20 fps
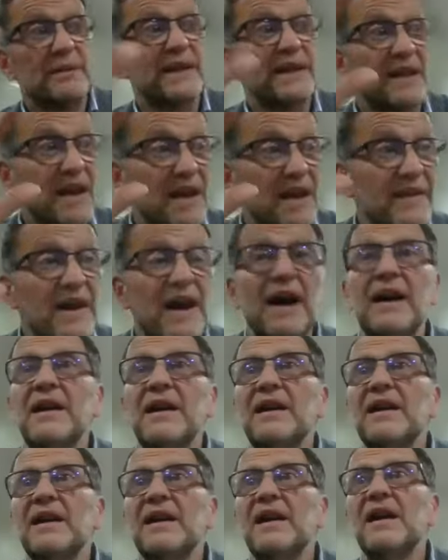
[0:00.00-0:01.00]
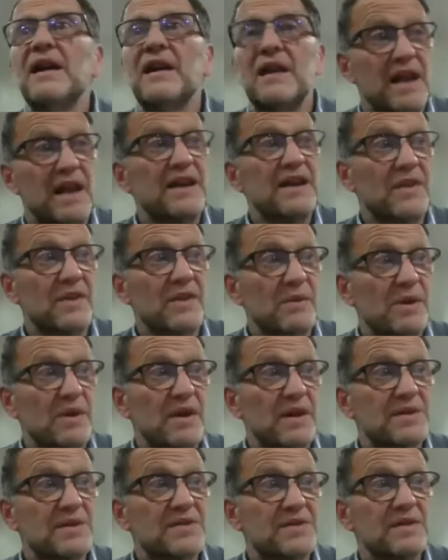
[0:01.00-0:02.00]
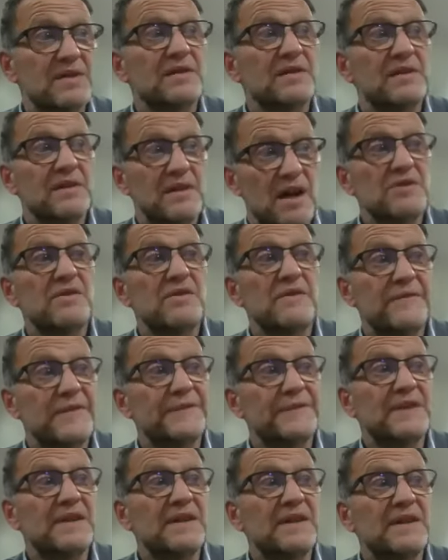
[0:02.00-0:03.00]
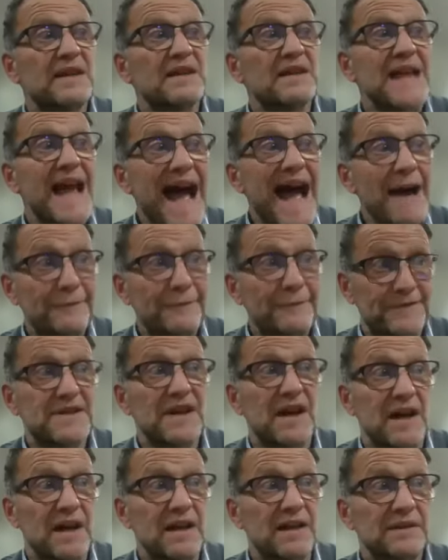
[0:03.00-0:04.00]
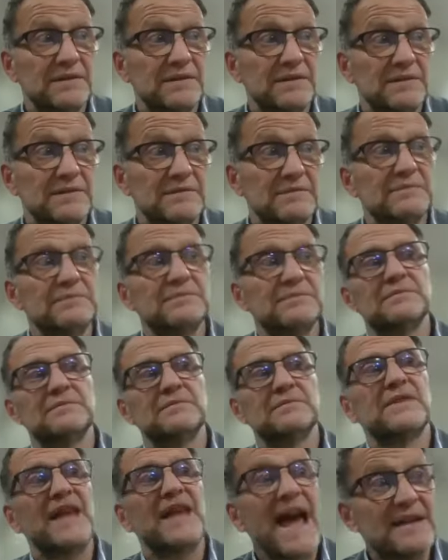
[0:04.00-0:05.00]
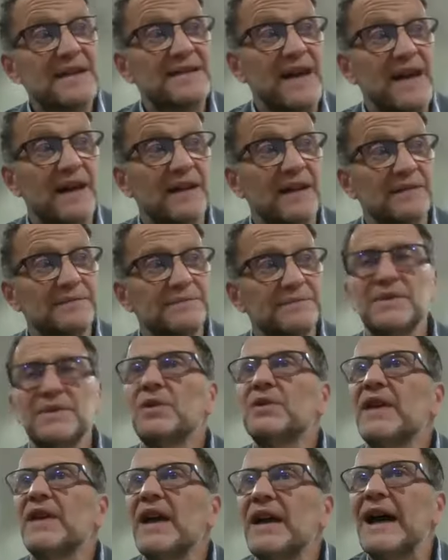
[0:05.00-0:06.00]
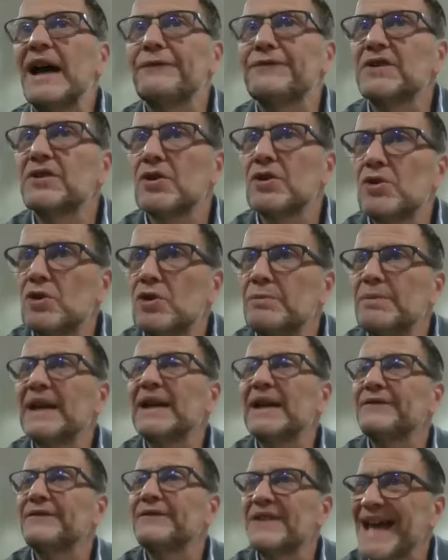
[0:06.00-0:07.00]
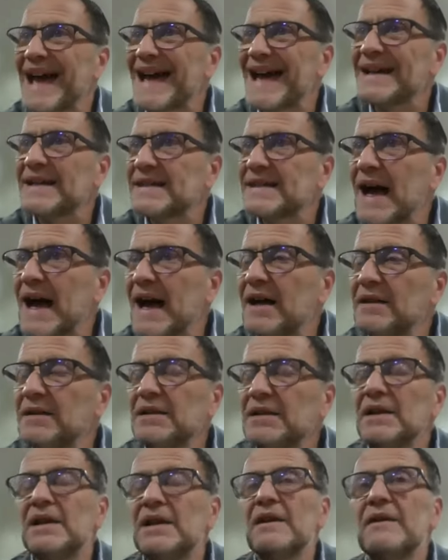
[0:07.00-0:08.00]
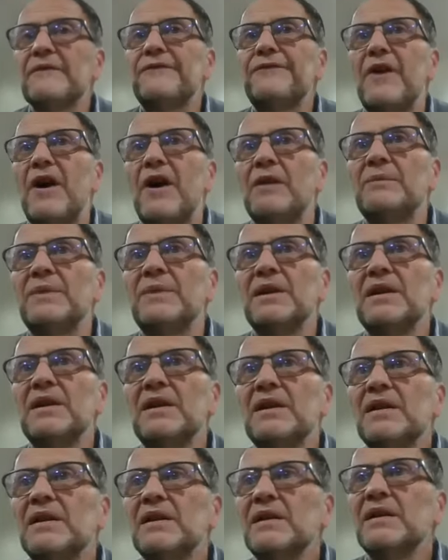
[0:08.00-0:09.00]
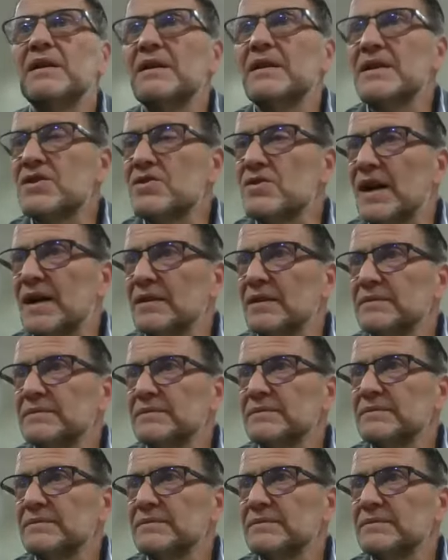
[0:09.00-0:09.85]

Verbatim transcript: something like that. In other words, 150 years after the exile, okay, after the Khurban, after the exile from Israel.